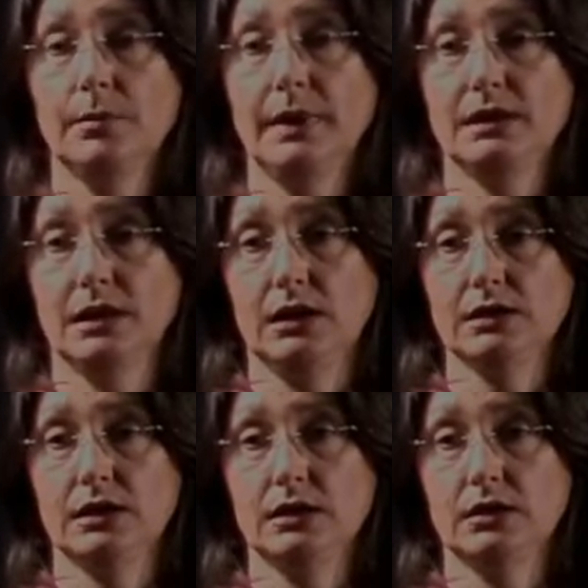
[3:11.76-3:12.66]

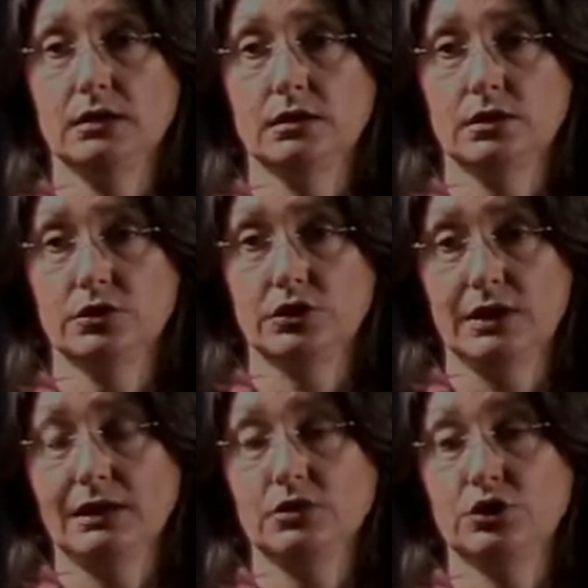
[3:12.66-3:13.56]
Mendelian
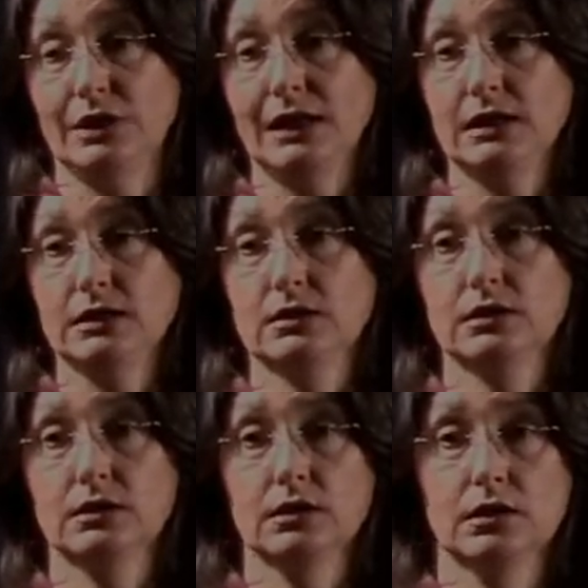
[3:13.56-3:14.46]

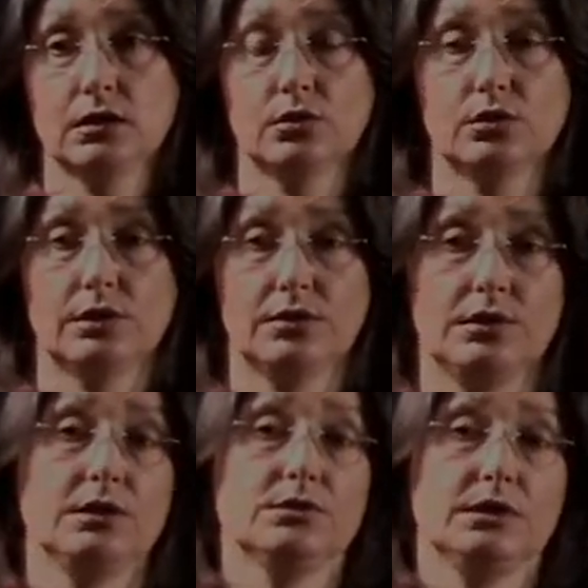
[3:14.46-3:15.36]
genetics or
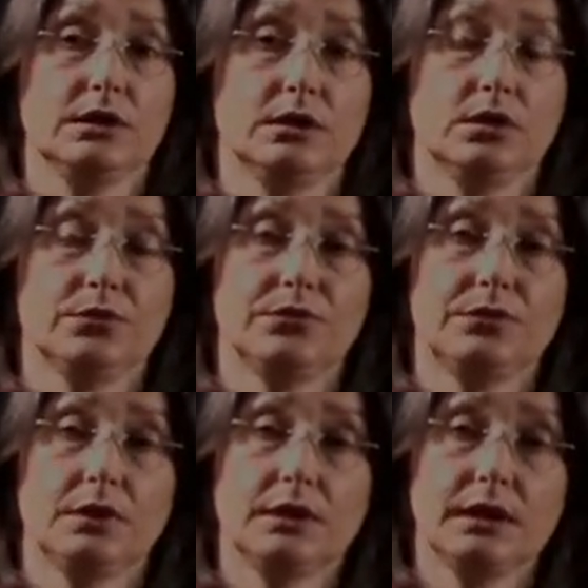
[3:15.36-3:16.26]
theory of
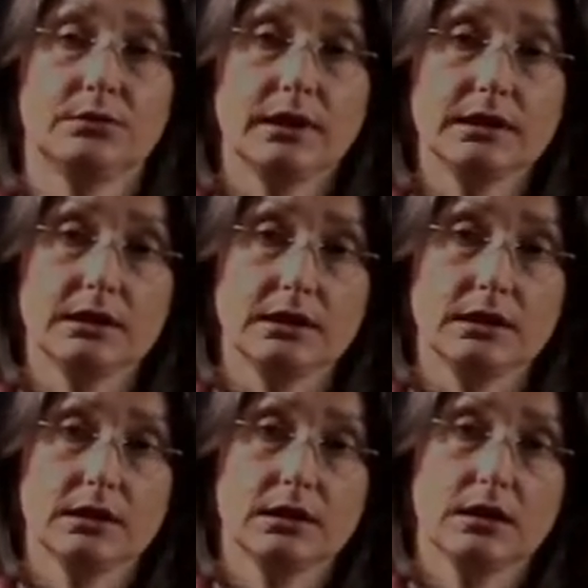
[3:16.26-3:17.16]

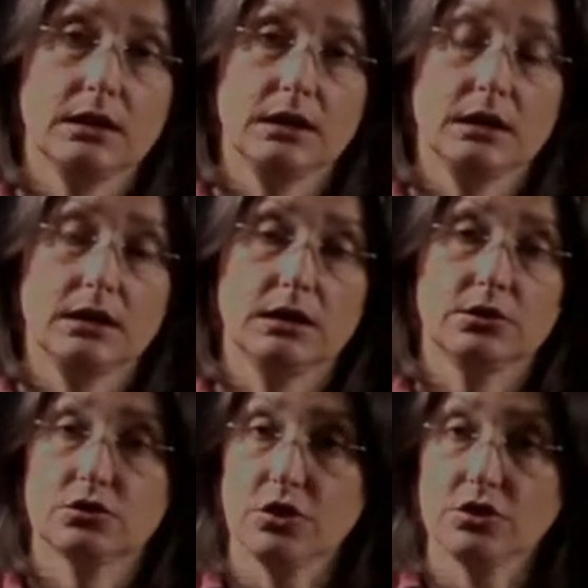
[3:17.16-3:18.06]
heredity in
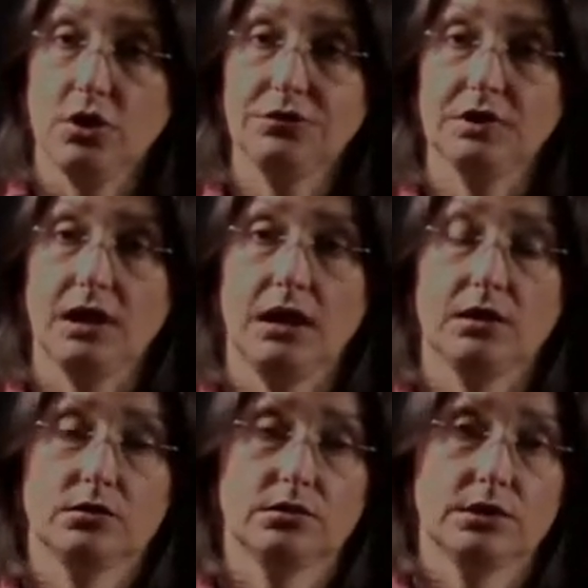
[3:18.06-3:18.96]
Drosophila,
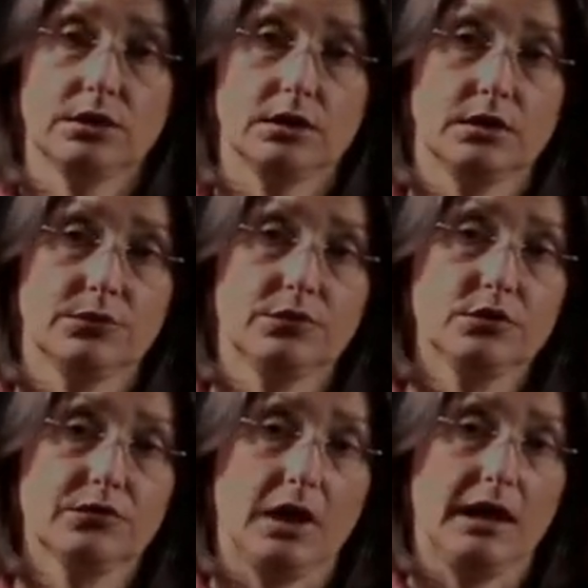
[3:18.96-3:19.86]
or the
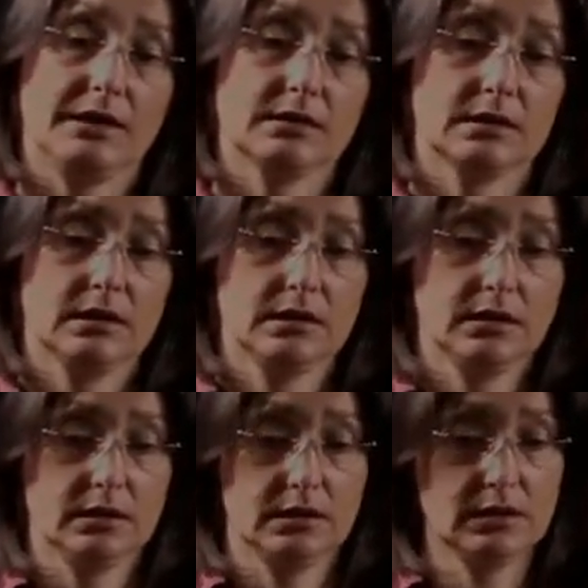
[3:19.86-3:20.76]
fruit flies,
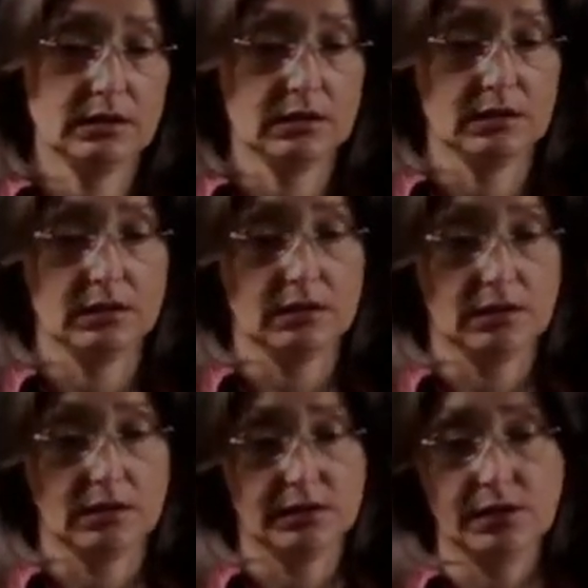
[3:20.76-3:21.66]
and he
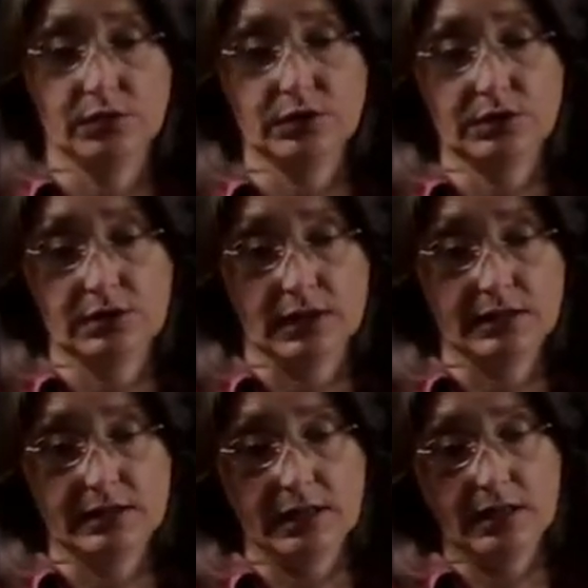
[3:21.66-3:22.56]
noticed the
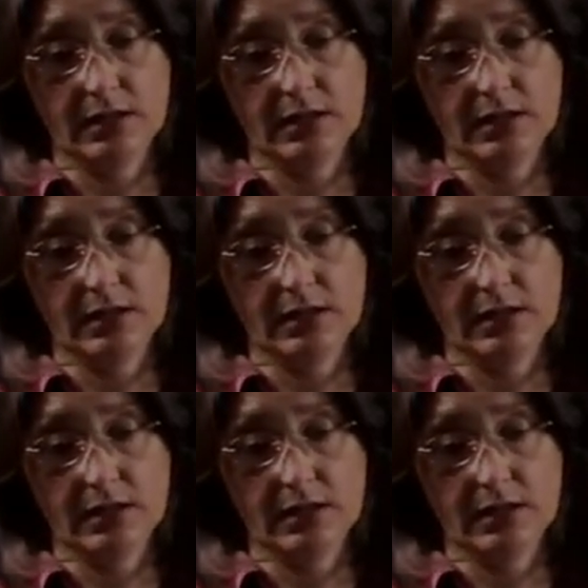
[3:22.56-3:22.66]
idea